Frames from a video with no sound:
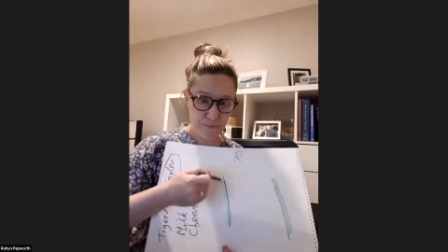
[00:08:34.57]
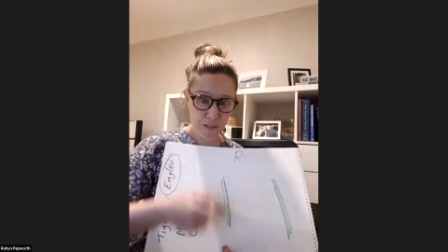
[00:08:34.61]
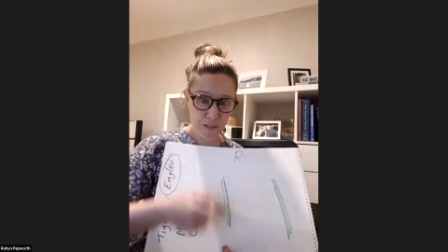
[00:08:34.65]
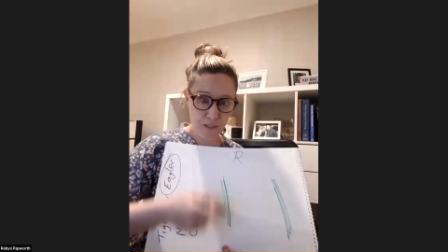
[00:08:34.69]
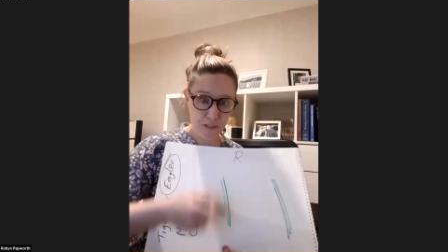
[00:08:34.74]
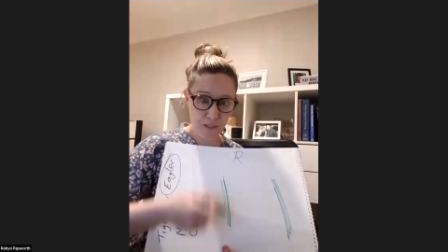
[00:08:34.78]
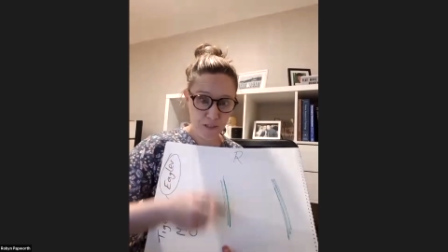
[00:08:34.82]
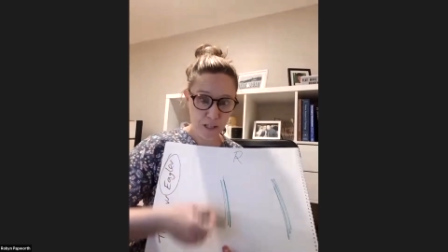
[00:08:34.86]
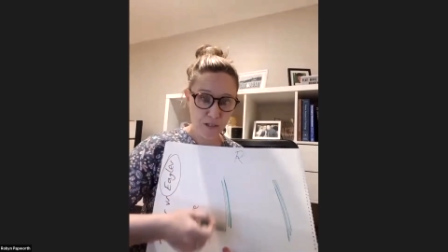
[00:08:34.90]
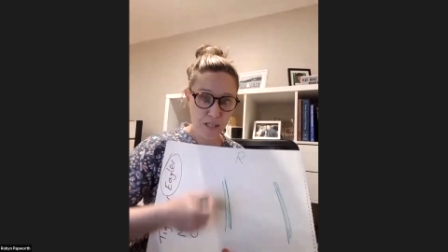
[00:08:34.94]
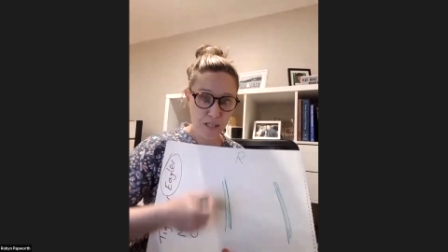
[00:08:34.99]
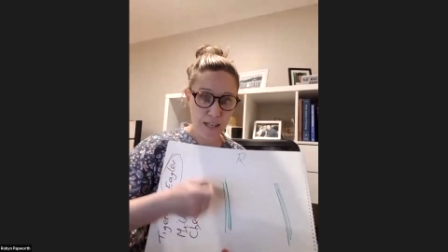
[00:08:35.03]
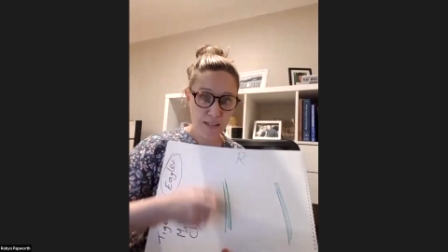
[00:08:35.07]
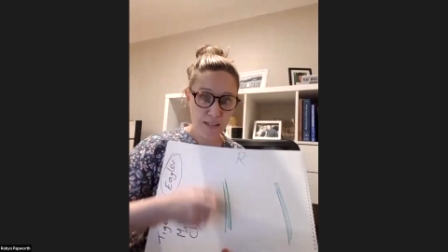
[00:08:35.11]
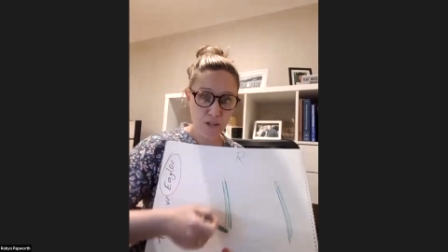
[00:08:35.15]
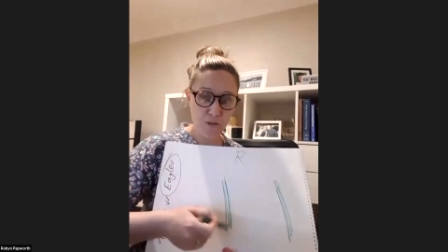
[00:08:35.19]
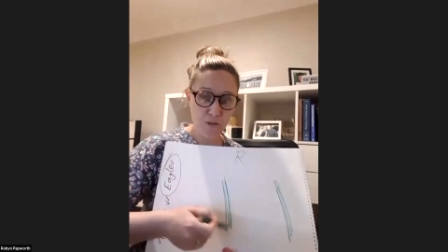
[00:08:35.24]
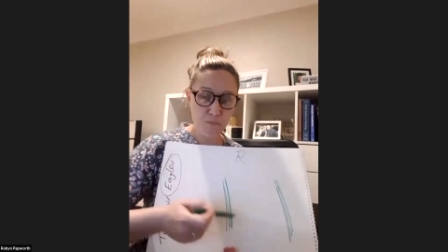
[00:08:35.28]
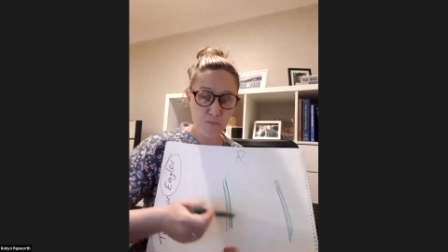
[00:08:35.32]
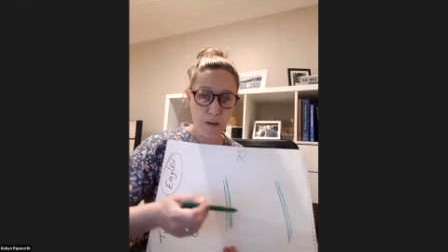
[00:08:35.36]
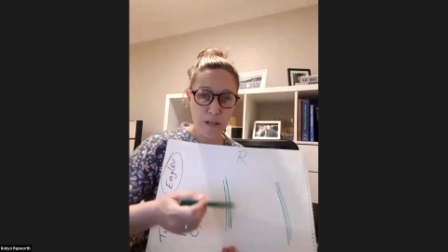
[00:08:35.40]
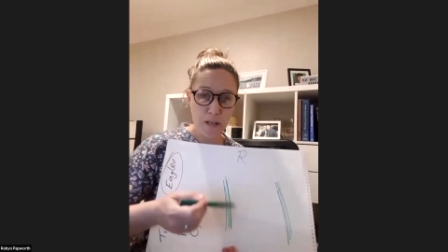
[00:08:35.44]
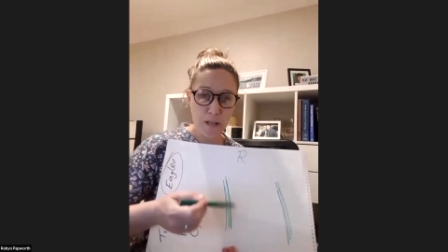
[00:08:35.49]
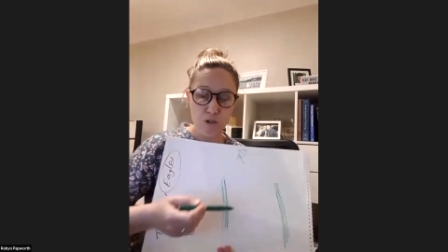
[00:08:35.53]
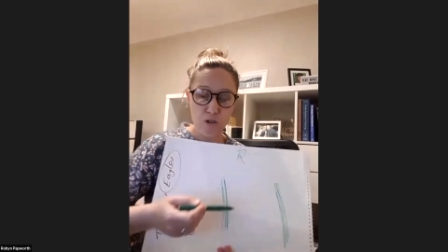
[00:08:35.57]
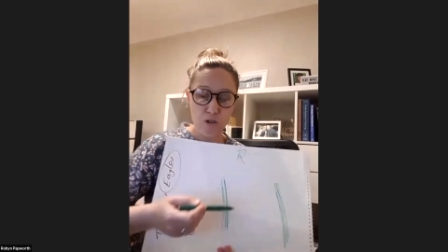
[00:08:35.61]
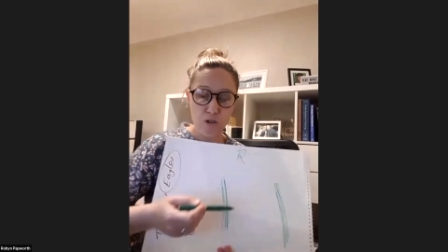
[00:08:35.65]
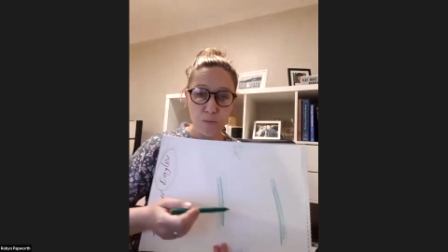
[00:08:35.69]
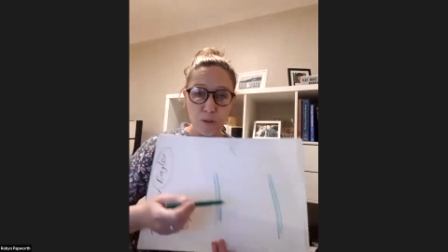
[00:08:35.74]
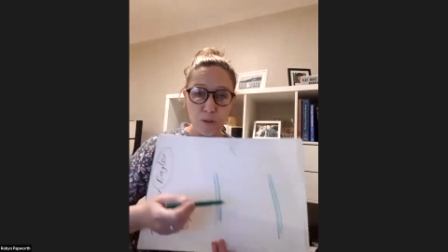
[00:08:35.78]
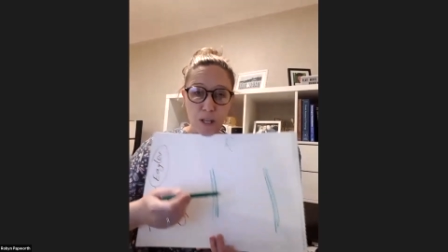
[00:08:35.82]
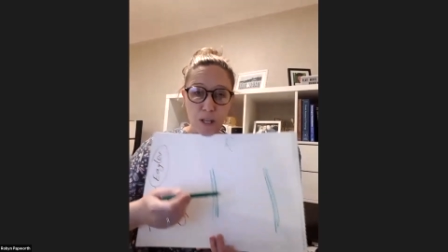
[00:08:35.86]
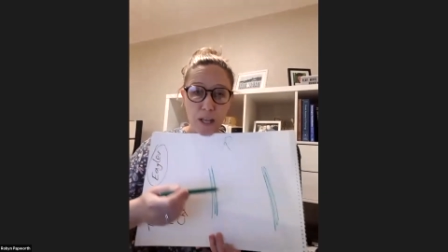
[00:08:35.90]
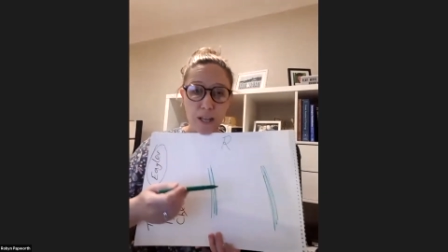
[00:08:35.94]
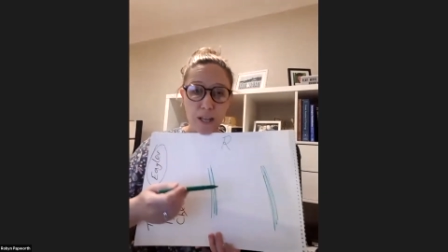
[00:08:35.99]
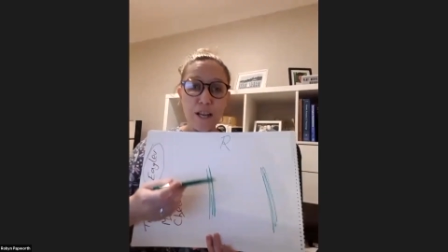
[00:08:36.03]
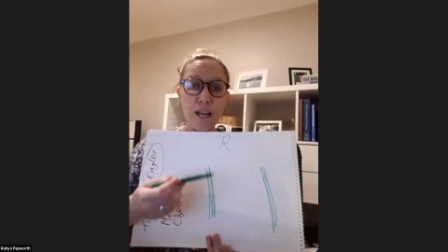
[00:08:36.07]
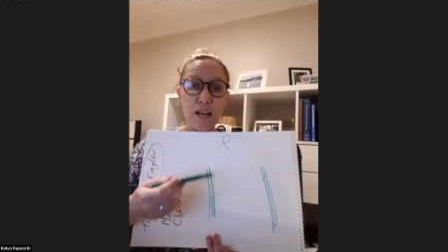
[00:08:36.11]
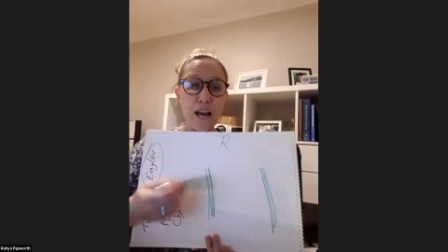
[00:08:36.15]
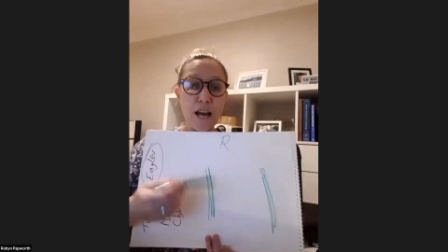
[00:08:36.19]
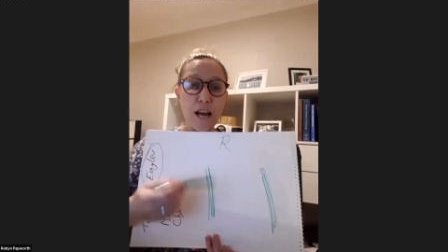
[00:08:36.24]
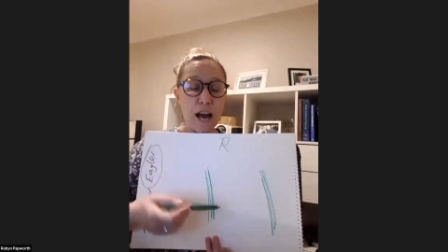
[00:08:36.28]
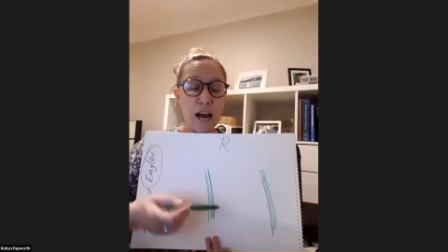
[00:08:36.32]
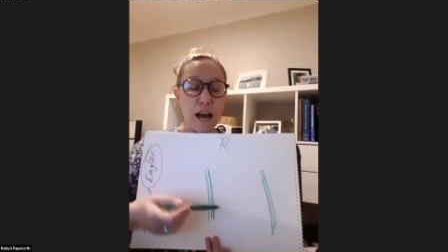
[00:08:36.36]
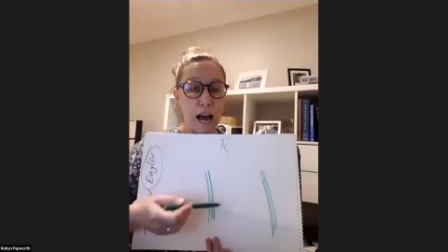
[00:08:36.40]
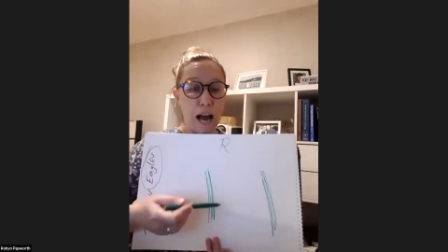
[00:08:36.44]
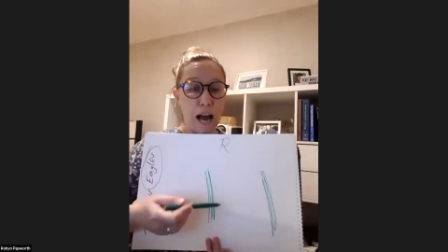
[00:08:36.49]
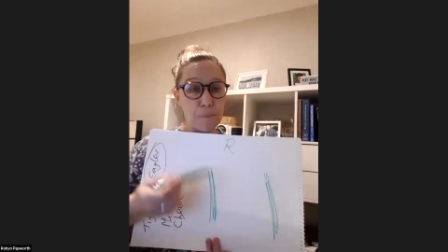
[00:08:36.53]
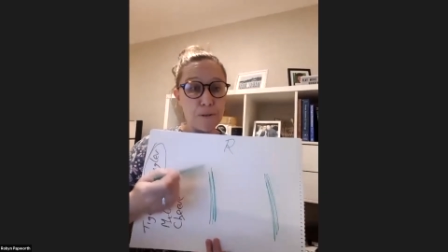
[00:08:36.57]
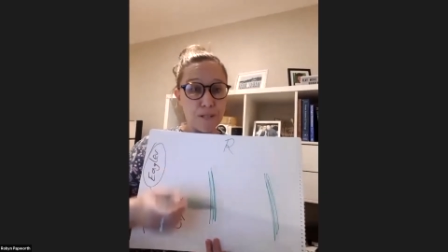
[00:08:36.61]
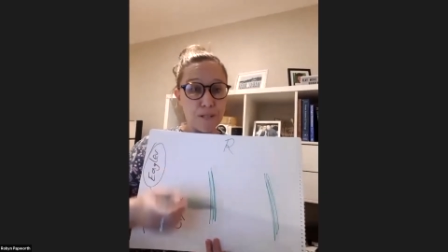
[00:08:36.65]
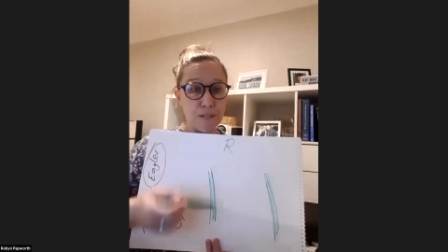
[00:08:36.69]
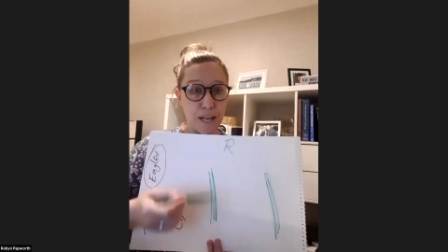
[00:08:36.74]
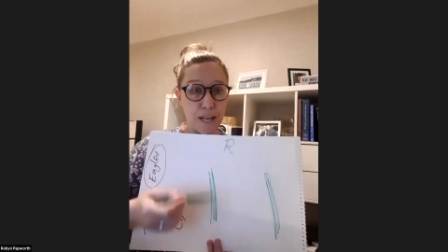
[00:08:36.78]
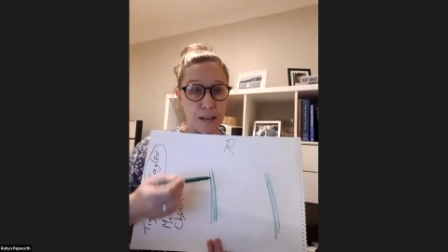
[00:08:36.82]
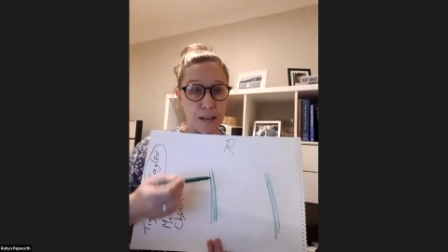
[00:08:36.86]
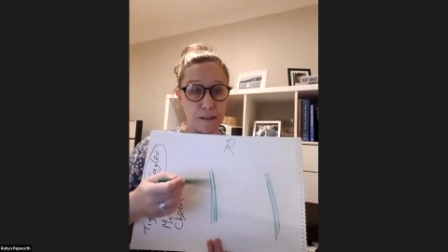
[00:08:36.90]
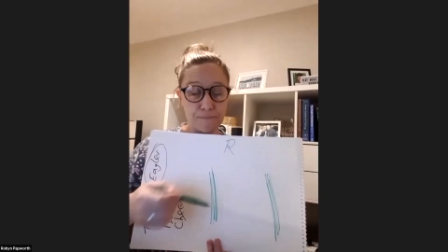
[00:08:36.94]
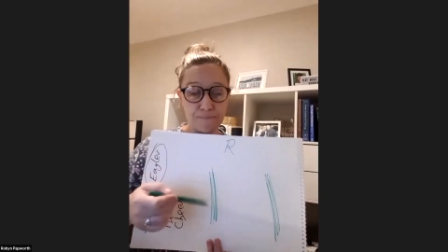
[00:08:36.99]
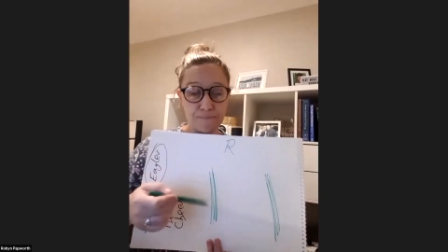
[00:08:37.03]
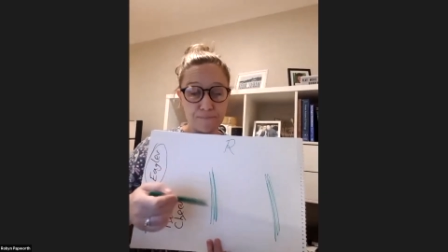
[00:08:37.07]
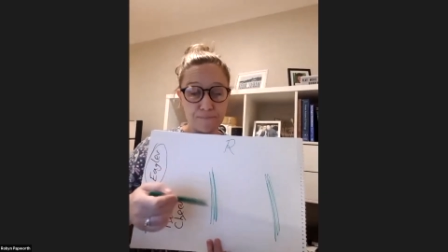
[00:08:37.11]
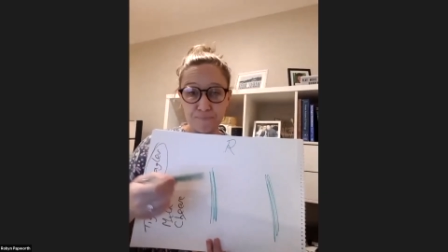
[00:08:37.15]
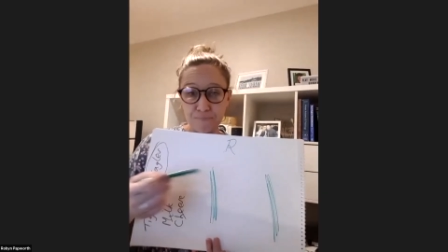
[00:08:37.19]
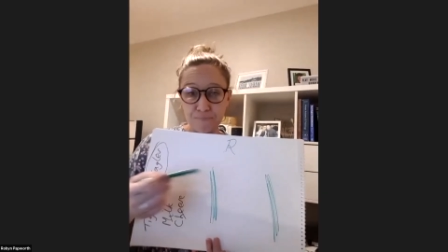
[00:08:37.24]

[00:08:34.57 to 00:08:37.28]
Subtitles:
They'll start by scribbling up and down.